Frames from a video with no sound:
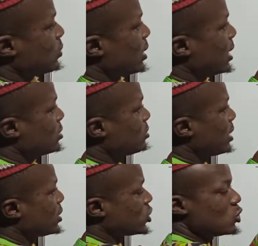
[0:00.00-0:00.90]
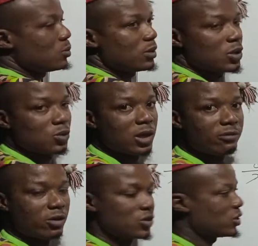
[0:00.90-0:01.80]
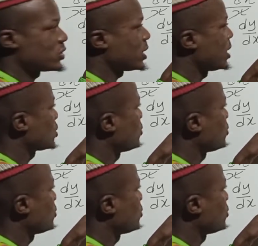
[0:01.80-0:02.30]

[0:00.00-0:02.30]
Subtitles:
X will cancel x cubed, it will give us just